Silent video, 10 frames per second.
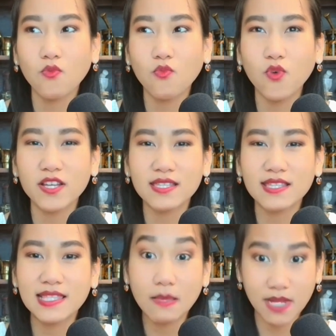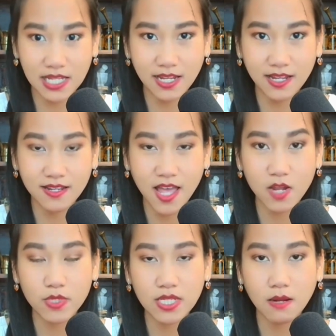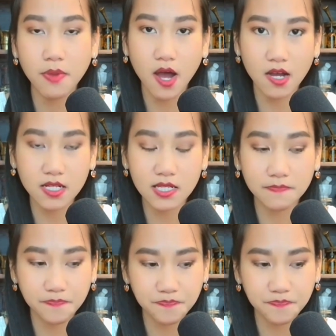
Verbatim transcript: was limited and it was in a box.